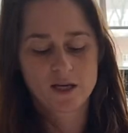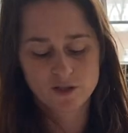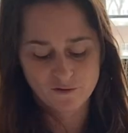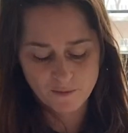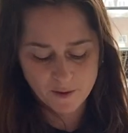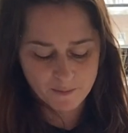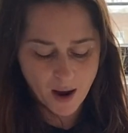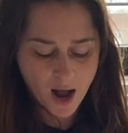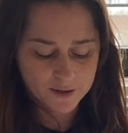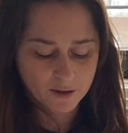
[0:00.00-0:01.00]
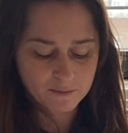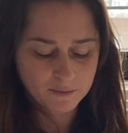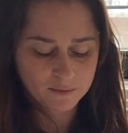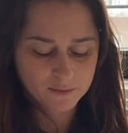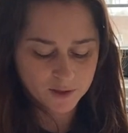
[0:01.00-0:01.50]
from the bottom.
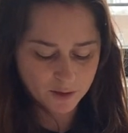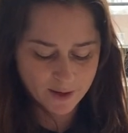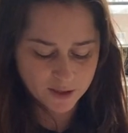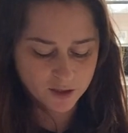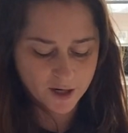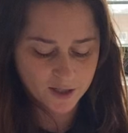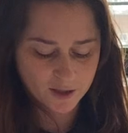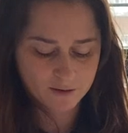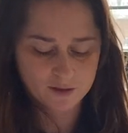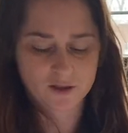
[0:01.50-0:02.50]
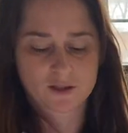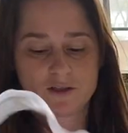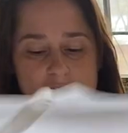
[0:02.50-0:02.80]
So I started, just